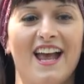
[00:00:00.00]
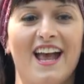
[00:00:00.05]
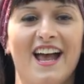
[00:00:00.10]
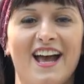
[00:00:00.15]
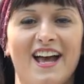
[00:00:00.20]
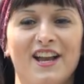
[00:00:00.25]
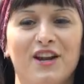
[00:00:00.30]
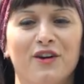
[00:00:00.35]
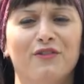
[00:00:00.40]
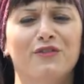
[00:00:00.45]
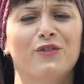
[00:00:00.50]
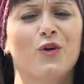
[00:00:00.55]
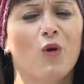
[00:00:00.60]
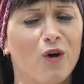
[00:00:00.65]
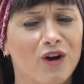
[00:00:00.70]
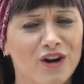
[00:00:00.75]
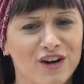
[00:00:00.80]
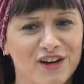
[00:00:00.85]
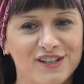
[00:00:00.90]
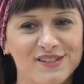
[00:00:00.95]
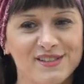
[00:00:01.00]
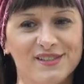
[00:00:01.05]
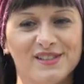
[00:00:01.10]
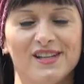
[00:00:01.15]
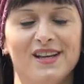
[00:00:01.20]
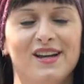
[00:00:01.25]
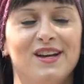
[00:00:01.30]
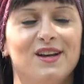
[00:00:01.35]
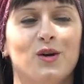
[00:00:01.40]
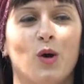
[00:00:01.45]
And of course,
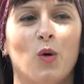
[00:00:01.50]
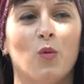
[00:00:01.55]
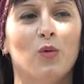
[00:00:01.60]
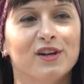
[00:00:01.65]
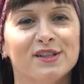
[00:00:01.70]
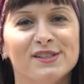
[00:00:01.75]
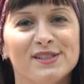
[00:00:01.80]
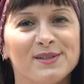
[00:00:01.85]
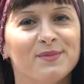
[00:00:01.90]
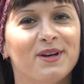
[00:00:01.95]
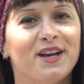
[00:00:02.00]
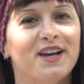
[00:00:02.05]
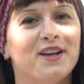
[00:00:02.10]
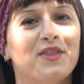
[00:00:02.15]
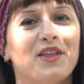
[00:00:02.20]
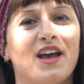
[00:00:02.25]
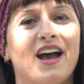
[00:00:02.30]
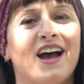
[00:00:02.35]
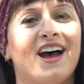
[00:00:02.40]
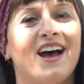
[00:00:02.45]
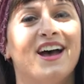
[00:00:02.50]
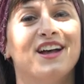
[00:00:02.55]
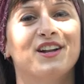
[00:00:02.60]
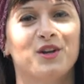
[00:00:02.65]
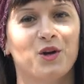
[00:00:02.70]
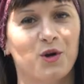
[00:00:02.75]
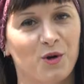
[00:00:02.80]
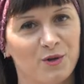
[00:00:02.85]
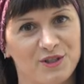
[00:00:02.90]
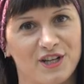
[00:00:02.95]
Will Smith at
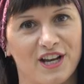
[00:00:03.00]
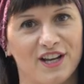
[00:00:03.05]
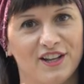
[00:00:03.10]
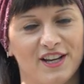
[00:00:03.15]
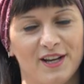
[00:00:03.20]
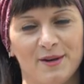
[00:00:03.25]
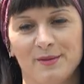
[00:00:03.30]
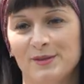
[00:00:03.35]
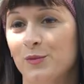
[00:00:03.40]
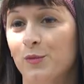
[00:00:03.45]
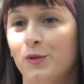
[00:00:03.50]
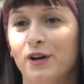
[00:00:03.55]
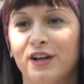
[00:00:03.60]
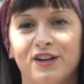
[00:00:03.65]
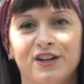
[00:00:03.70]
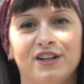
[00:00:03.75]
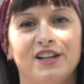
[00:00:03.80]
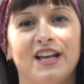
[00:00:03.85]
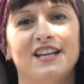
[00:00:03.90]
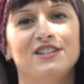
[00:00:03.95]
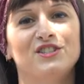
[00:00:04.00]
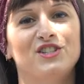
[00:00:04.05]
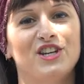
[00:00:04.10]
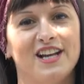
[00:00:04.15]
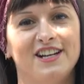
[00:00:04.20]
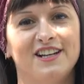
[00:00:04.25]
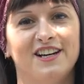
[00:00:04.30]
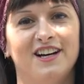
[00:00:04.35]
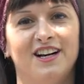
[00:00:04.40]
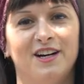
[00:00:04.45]
Coachella. It was Will and
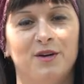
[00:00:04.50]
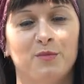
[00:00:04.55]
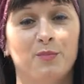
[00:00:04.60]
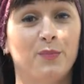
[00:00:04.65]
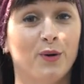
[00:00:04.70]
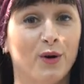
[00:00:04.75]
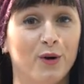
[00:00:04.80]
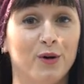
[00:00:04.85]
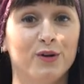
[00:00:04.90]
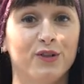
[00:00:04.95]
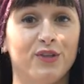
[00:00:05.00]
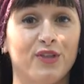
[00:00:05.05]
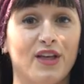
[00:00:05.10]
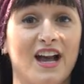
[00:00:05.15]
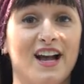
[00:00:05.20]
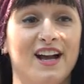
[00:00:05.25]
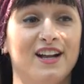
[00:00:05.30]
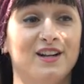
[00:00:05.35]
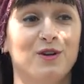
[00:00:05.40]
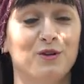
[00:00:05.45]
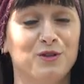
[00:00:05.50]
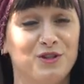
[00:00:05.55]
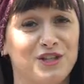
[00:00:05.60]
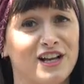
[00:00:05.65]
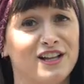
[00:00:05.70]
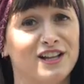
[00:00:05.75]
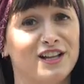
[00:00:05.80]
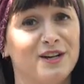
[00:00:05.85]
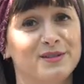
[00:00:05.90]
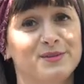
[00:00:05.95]
Jada both at
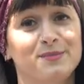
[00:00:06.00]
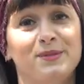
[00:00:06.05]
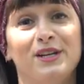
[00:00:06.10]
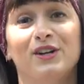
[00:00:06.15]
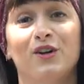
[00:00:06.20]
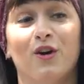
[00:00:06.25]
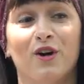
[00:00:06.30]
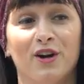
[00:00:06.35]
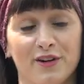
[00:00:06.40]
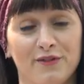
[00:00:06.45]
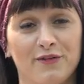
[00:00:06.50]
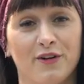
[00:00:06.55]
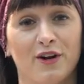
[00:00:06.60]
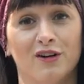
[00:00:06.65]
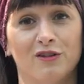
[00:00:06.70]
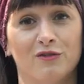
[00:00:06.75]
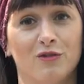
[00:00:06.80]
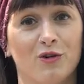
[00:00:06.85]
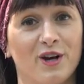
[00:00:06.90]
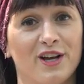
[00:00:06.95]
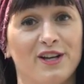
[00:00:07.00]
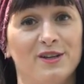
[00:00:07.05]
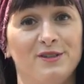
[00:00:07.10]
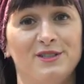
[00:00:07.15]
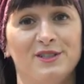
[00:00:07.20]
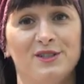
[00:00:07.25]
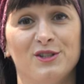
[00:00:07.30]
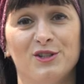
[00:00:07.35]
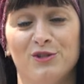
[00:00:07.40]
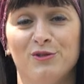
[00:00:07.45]
Coachella. It was me and Ari Fararooy who
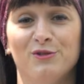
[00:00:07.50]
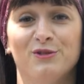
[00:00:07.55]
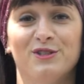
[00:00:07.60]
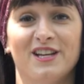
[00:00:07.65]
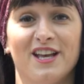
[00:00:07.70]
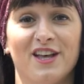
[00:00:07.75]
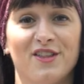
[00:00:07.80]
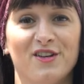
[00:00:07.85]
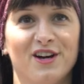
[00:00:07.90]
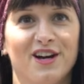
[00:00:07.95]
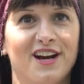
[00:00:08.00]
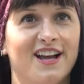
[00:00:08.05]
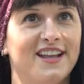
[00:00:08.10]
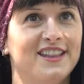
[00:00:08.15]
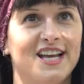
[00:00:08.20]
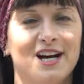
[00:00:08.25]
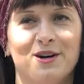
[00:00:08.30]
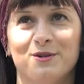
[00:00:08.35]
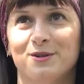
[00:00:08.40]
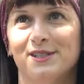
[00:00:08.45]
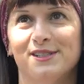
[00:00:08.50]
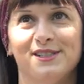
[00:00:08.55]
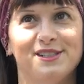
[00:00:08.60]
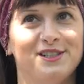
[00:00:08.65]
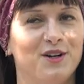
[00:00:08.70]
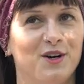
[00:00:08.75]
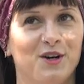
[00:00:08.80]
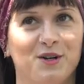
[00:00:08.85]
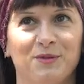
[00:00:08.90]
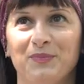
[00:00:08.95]
did the shoot together, and that was,
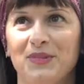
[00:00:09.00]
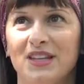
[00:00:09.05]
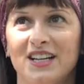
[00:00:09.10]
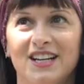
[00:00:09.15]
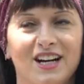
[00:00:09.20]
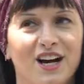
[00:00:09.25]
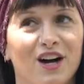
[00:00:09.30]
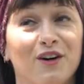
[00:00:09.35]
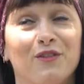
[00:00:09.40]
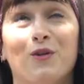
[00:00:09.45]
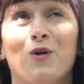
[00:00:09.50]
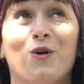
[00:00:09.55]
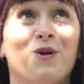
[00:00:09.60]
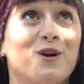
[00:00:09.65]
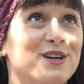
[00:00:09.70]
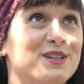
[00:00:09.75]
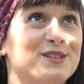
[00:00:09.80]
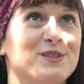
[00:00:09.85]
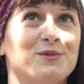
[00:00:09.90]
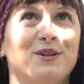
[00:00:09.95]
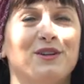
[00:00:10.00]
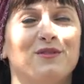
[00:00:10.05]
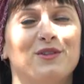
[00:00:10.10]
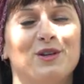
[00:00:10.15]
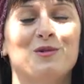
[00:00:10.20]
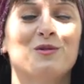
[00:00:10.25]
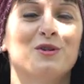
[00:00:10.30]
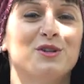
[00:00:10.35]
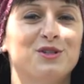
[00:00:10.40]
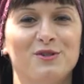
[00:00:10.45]
you know, of course, one of
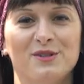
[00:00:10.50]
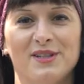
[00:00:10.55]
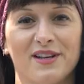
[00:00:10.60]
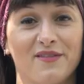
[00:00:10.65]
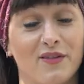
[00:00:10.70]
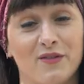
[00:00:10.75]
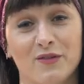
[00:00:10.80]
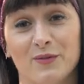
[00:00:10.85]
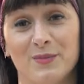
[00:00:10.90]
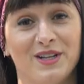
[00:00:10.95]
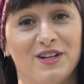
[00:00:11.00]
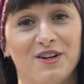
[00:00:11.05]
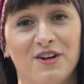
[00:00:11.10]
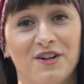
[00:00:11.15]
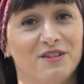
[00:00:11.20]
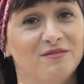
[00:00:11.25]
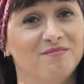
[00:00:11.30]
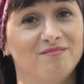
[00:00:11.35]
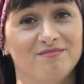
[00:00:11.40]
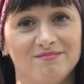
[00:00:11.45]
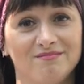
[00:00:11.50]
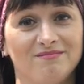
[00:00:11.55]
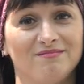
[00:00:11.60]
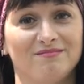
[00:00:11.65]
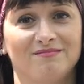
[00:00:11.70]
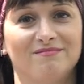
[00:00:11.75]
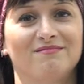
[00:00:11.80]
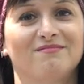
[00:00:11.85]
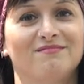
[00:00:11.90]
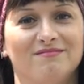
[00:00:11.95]
the coolest shoots I've ever been on. That's
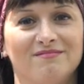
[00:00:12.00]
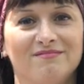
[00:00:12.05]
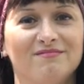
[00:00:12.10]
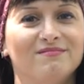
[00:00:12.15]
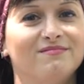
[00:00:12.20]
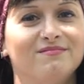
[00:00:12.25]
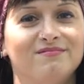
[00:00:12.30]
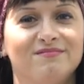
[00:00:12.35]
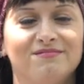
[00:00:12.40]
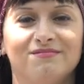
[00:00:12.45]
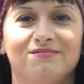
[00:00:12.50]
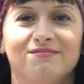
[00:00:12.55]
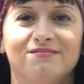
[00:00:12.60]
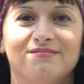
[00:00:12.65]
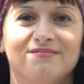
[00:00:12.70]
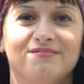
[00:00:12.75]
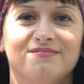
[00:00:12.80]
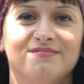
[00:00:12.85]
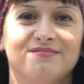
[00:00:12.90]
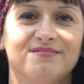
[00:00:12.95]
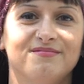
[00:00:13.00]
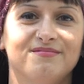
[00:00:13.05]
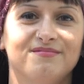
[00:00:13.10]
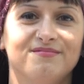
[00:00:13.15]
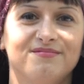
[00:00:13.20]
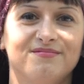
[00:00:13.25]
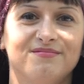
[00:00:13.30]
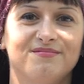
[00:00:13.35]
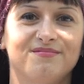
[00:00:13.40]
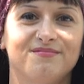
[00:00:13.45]
awesome. And what has
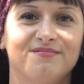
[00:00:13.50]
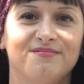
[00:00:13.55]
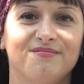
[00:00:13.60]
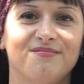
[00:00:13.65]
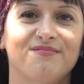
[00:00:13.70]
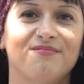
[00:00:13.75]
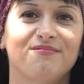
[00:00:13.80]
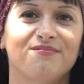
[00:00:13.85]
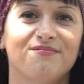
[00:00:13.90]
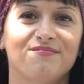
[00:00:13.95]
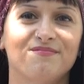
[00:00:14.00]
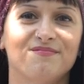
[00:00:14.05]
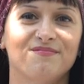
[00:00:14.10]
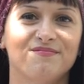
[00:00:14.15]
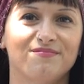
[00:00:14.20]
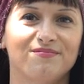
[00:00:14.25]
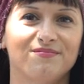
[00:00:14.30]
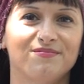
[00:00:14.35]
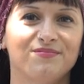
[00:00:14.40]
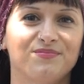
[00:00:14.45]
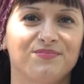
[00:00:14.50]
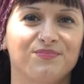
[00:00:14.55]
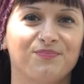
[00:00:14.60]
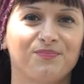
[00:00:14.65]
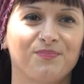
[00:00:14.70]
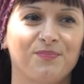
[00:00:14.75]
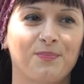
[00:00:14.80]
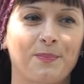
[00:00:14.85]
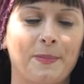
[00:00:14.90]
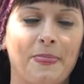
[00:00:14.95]
been one of the most challenging
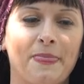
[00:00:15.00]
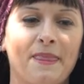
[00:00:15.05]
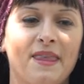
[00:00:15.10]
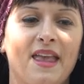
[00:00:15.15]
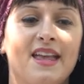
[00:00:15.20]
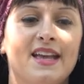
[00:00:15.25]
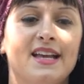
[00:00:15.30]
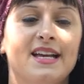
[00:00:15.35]
shoots?